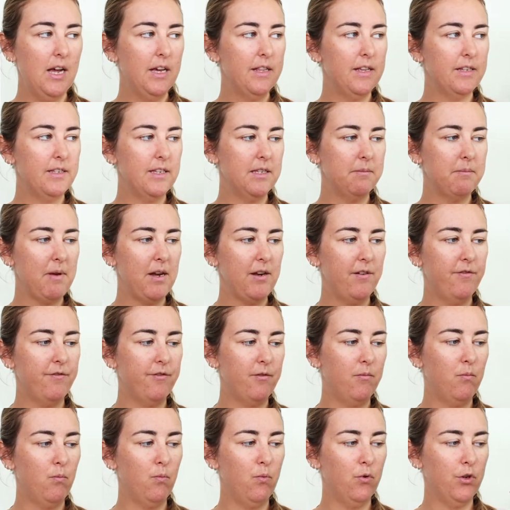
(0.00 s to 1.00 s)
This is made
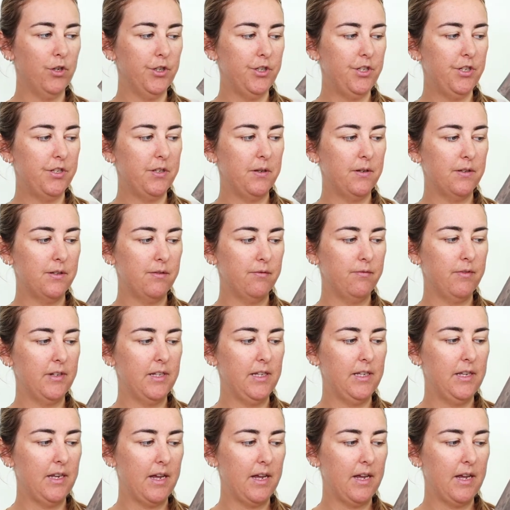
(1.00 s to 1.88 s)
from wood, so it's a really